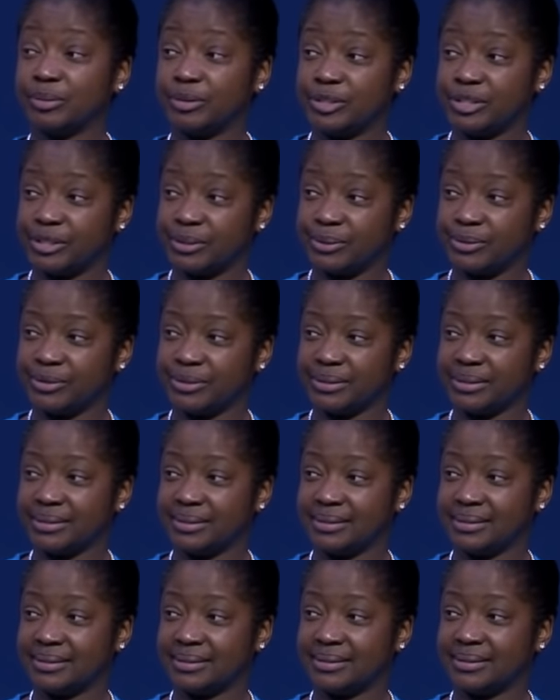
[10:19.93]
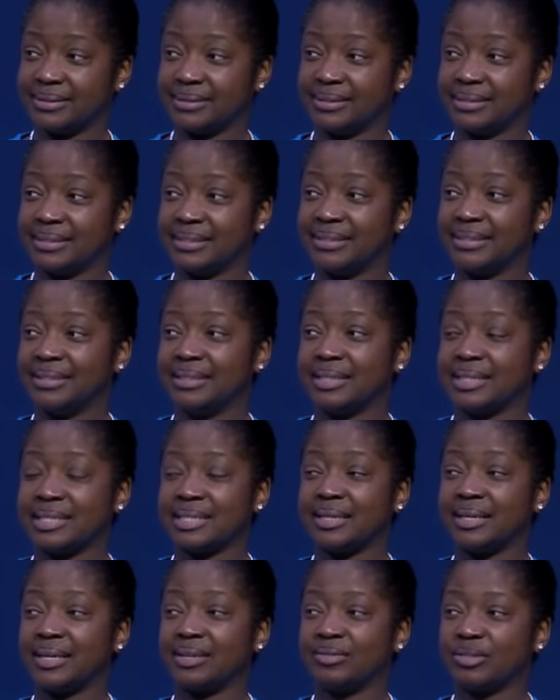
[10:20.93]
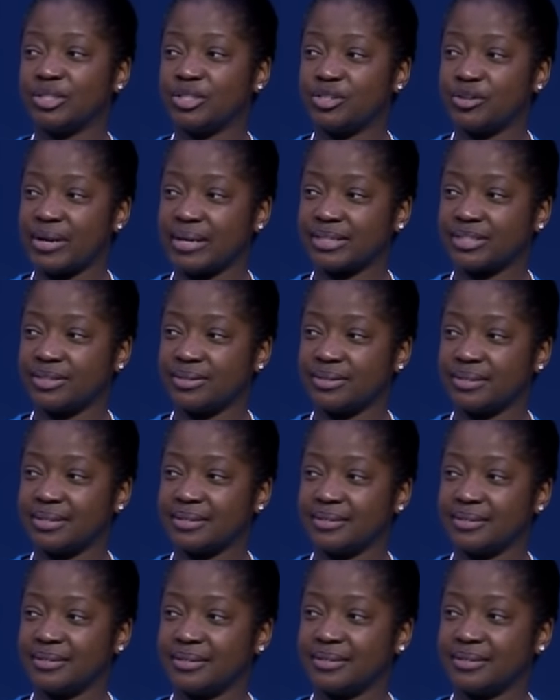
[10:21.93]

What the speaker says: children, there's a lot of distractions.